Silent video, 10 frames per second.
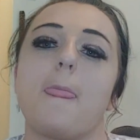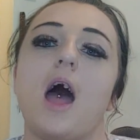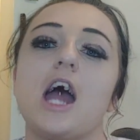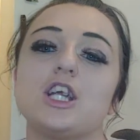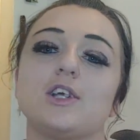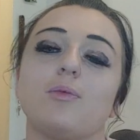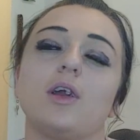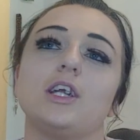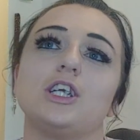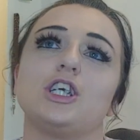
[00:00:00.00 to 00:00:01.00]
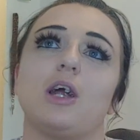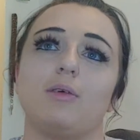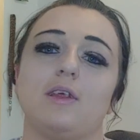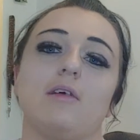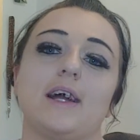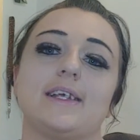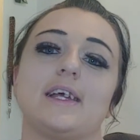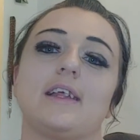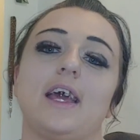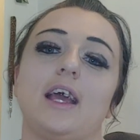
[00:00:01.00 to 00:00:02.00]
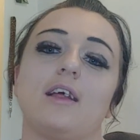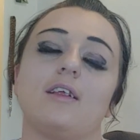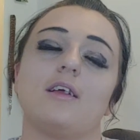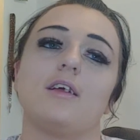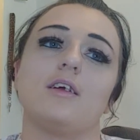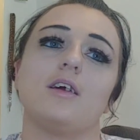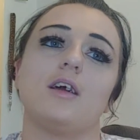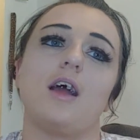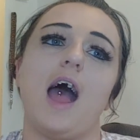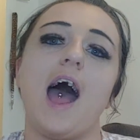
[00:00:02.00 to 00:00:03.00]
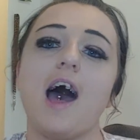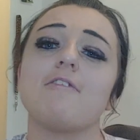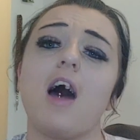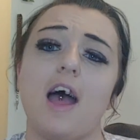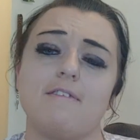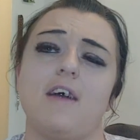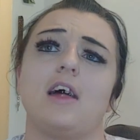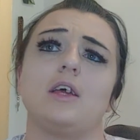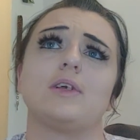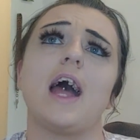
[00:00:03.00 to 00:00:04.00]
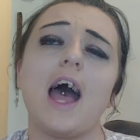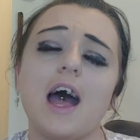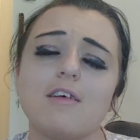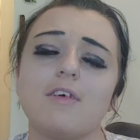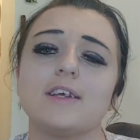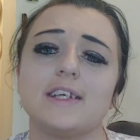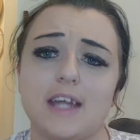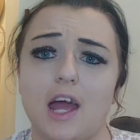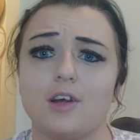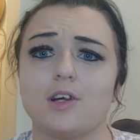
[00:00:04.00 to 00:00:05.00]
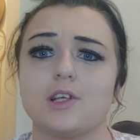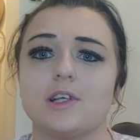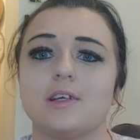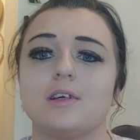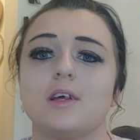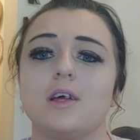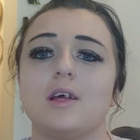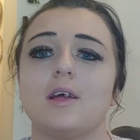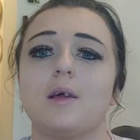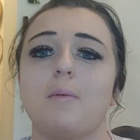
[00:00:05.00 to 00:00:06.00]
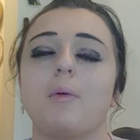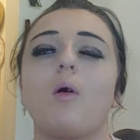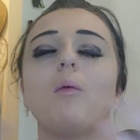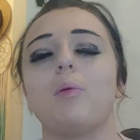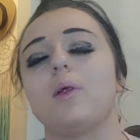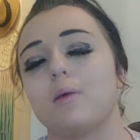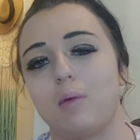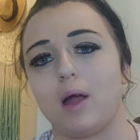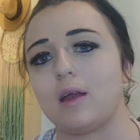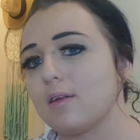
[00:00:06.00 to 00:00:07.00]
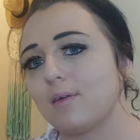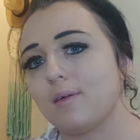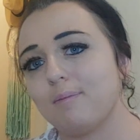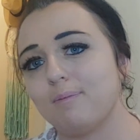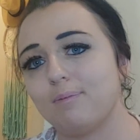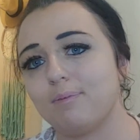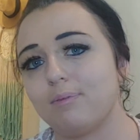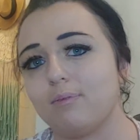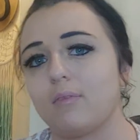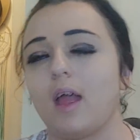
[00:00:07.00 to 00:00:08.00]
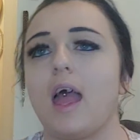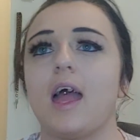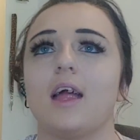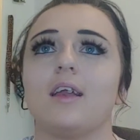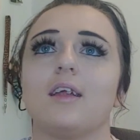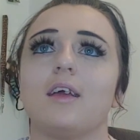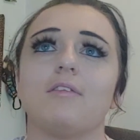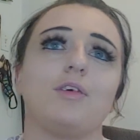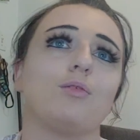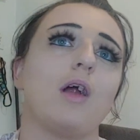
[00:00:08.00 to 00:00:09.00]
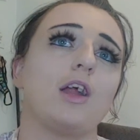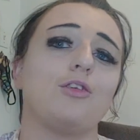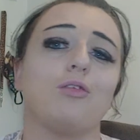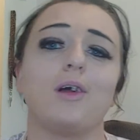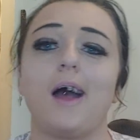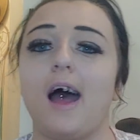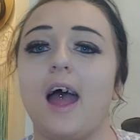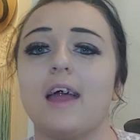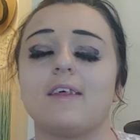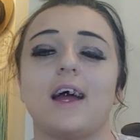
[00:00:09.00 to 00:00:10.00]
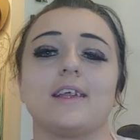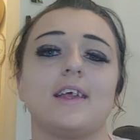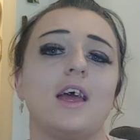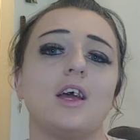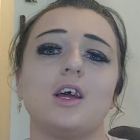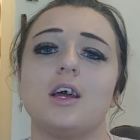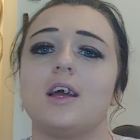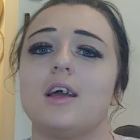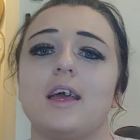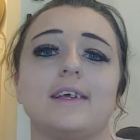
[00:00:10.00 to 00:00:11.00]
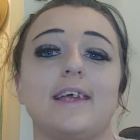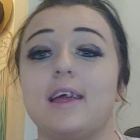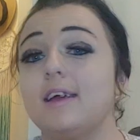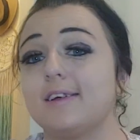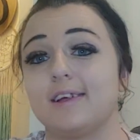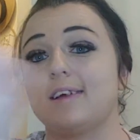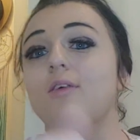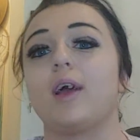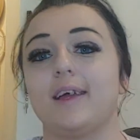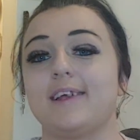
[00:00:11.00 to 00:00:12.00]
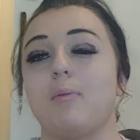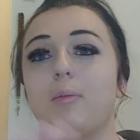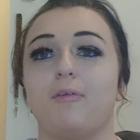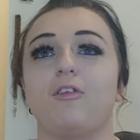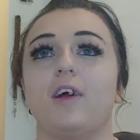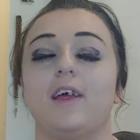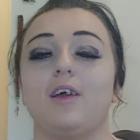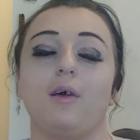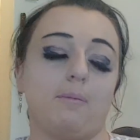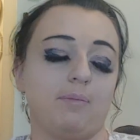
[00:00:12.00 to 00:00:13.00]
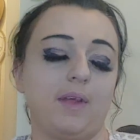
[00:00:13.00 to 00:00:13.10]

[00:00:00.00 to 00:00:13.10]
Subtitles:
I just wanted to share with you guys that, have high values, have standards, but open your mind. And if you run into a guy here's a quick example before I let you go.